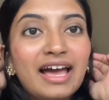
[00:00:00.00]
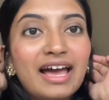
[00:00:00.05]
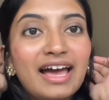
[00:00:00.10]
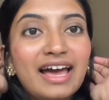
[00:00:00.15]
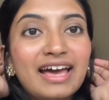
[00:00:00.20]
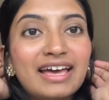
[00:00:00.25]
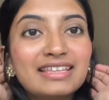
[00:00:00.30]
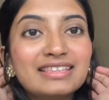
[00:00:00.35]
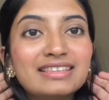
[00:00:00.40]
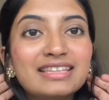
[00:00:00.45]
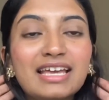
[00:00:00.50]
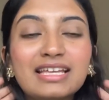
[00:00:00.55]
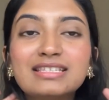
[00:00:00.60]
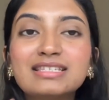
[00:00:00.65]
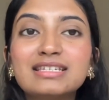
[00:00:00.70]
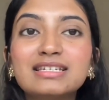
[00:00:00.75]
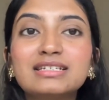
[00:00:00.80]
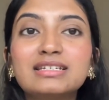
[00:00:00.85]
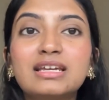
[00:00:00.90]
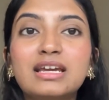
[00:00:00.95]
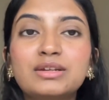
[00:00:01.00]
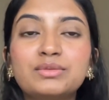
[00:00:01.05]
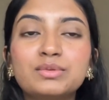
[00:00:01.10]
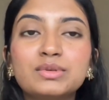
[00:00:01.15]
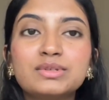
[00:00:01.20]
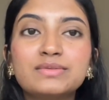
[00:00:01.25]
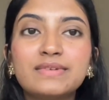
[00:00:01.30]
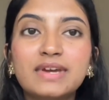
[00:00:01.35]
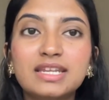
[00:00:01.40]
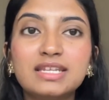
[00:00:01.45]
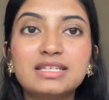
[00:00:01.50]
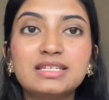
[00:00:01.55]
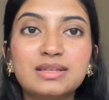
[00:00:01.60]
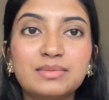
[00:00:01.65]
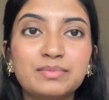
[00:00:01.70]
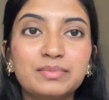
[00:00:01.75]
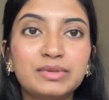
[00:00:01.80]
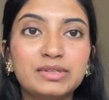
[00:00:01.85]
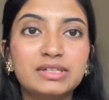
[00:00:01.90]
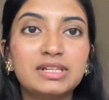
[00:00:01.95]
And that's it. It was very
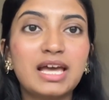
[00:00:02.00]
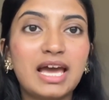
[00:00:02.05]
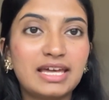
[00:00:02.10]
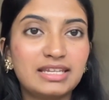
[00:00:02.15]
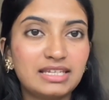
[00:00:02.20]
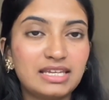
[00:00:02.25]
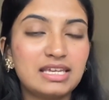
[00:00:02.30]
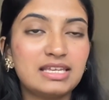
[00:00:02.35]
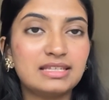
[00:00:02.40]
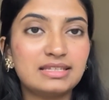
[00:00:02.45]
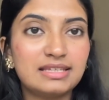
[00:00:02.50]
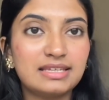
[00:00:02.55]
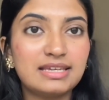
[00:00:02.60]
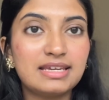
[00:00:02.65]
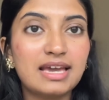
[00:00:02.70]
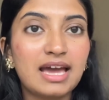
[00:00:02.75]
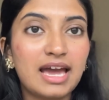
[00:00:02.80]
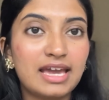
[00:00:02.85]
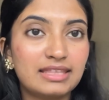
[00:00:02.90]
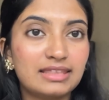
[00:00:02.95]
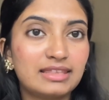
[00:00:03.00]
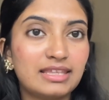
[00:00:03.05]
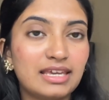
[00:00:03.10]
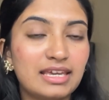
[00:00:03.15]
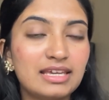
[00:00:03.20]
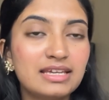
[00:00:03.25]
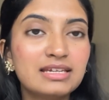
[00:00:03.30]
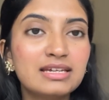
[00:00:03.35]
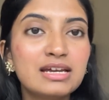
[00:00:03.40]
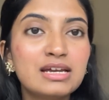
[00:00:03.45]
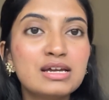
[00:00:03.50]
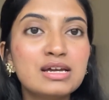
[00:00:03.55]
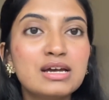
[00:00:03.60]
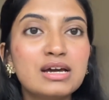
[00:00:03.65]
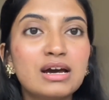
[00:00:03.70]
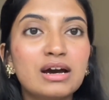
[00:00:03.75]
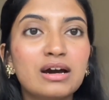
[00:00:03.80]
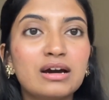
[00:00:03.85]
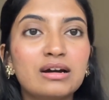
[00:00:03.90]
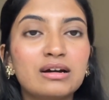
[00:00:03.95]
simple and easy, I think.
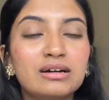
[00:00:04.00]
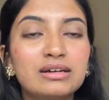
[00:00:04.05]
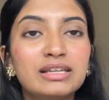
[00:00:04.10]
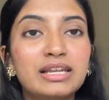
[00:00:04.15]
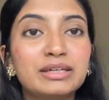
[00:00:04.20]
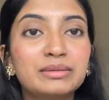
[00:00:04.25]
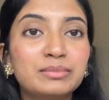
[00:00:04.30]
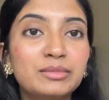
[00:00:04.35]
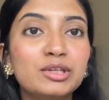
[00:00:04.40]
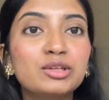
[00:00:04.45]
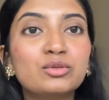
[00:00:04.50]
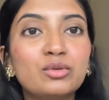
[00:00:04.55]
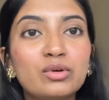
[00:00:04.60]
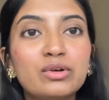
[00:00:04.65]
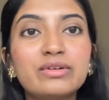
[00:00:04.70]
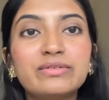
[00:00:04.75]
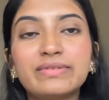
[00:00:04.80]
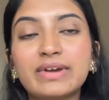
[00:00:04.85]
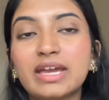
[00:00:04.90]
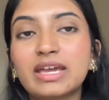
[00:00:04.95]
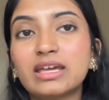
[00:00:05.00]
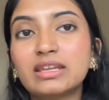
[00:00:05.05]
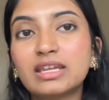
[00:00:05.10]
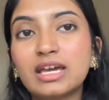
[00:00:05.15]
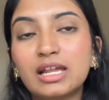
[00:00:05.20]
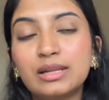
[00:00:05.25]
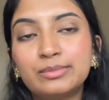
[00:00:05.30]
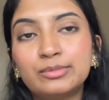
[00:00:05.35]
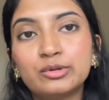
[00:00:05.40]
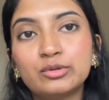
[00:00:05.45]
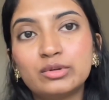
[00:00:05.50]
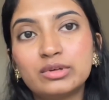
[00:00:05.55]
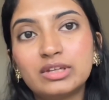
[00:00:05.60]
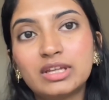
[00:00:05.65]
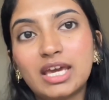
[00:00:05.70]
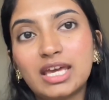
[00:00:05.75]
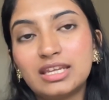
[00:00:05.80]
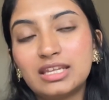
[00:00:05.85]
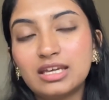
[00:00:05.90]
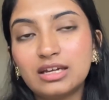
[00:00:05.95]
Let me know if I can help you in
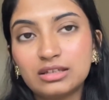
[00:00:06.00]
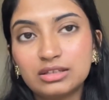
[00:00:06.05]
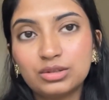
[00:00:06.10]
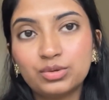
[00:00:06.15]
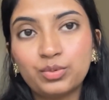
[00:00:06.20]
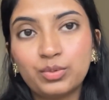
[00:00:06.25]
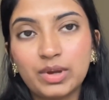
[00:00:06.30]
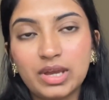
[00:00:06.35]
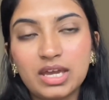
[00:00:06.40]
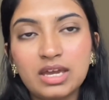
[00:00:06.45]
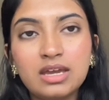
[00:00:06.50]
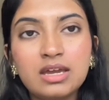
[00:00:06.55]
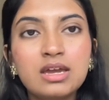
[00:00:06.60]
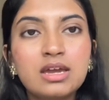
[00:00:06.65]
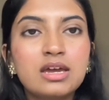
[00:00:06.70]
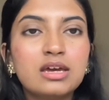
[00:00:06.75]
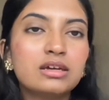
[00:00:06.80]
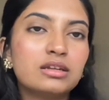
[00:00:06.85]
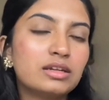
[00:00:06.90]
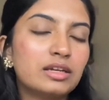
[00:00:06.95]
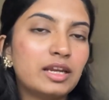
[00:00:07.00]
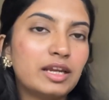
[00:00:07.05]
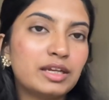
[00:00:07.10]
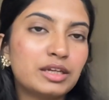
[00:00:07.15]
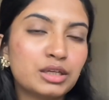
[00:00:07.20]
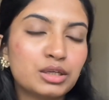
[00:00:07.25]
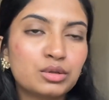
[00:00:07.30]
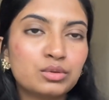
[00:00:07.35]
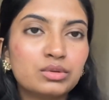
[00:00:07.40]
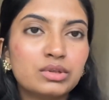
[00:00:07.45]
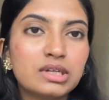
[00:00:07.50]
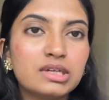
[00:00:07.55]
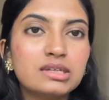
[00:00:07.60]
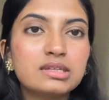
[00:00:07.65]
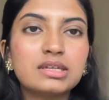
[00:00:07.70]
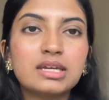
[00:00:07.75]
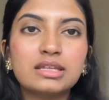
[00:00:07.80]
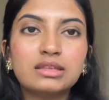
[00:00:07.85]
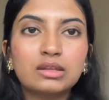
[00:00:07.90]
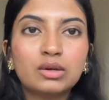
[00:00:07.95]
any other way related to
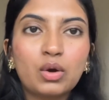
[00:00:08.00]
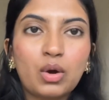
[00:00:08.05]
this in the